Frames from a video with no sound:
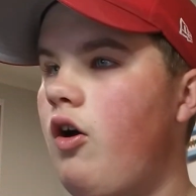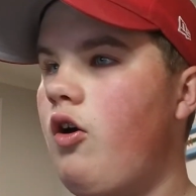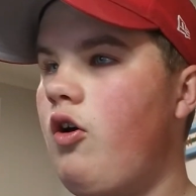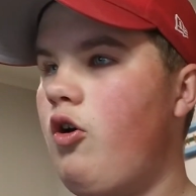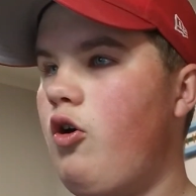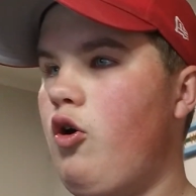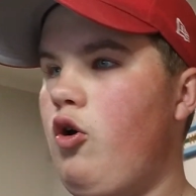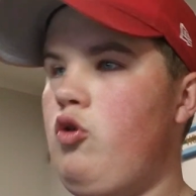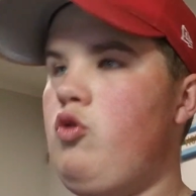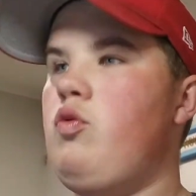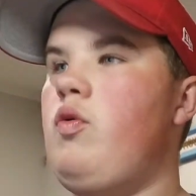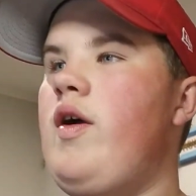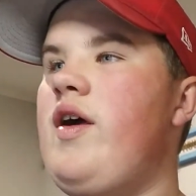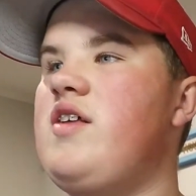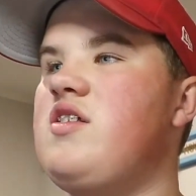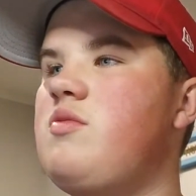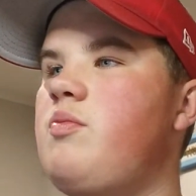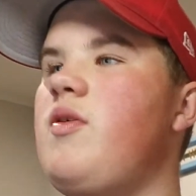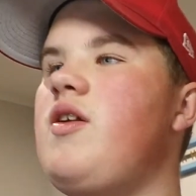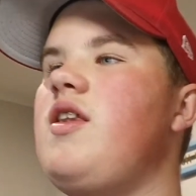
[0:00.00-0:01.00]
who has
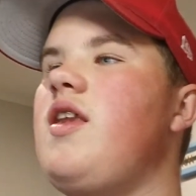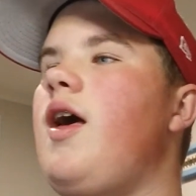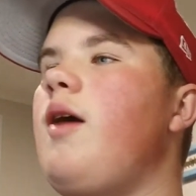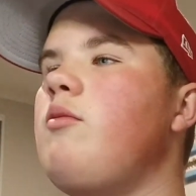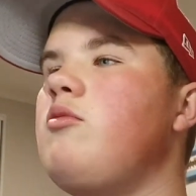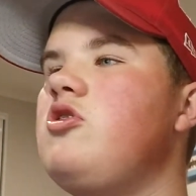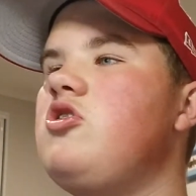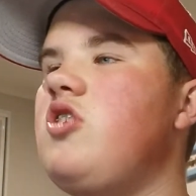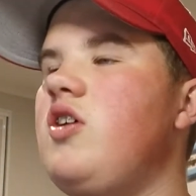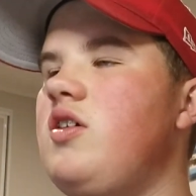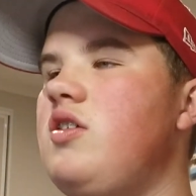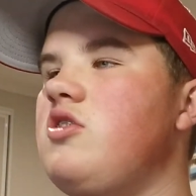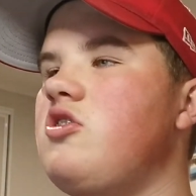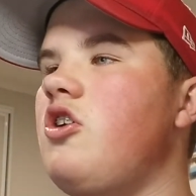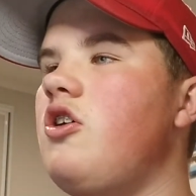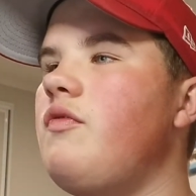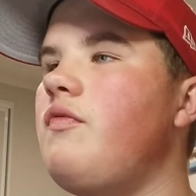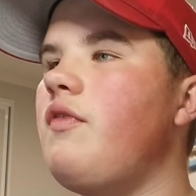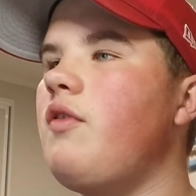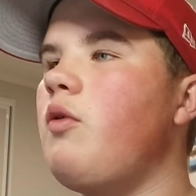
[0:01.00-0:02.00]
been named Jean's
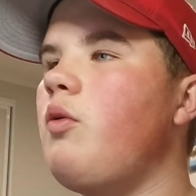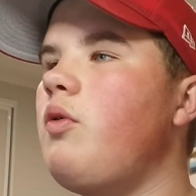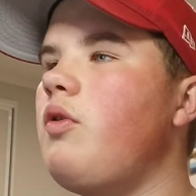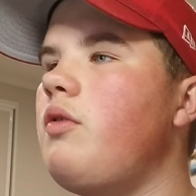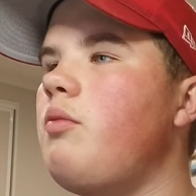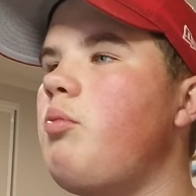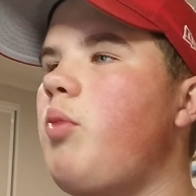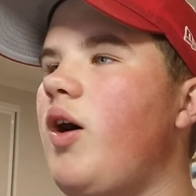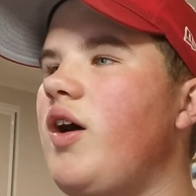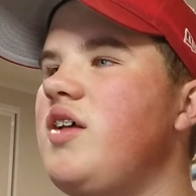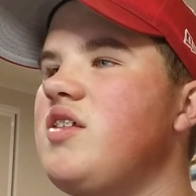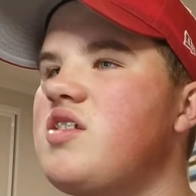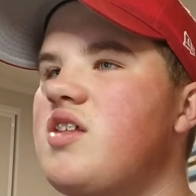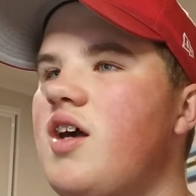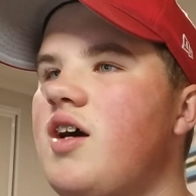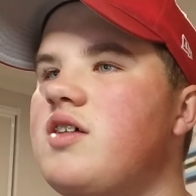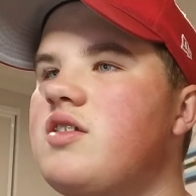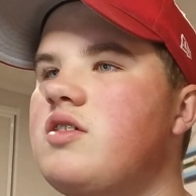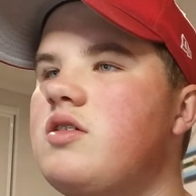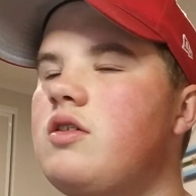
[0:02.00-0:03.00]
overlord by his
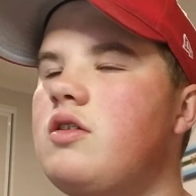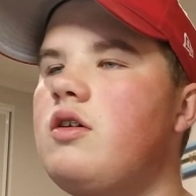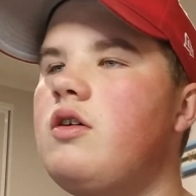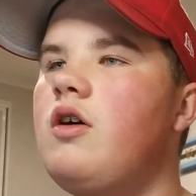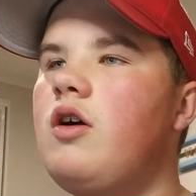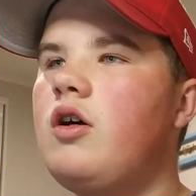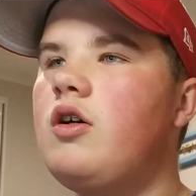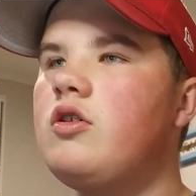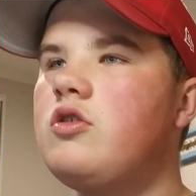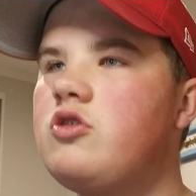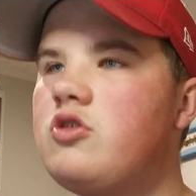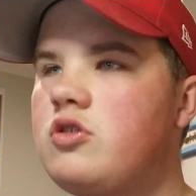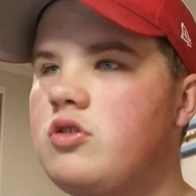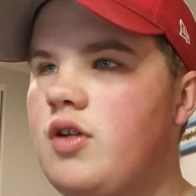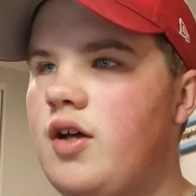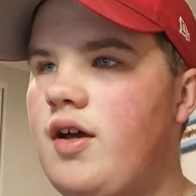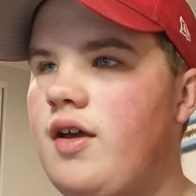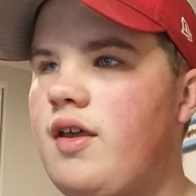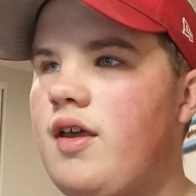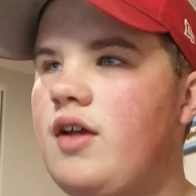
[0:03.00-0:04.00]
cousin,
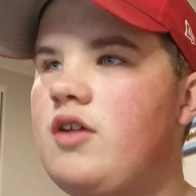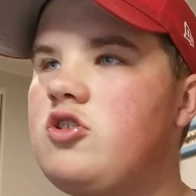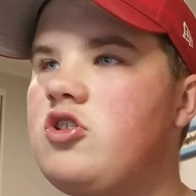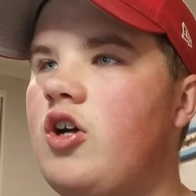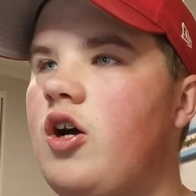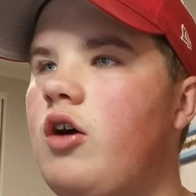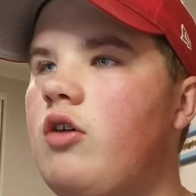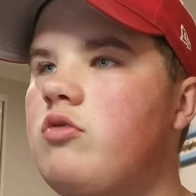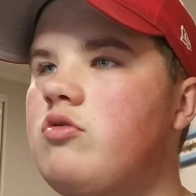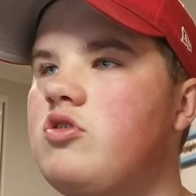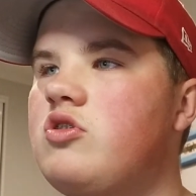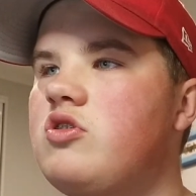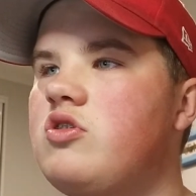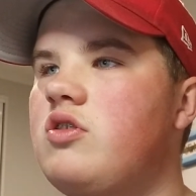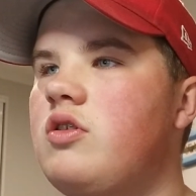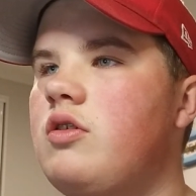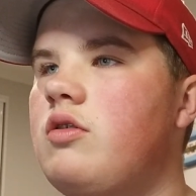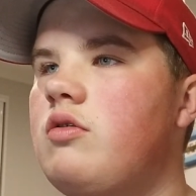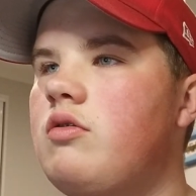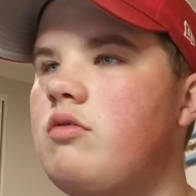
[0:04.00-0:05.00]
King Charles
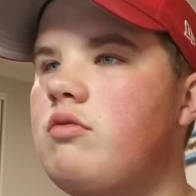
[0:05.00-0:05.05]
the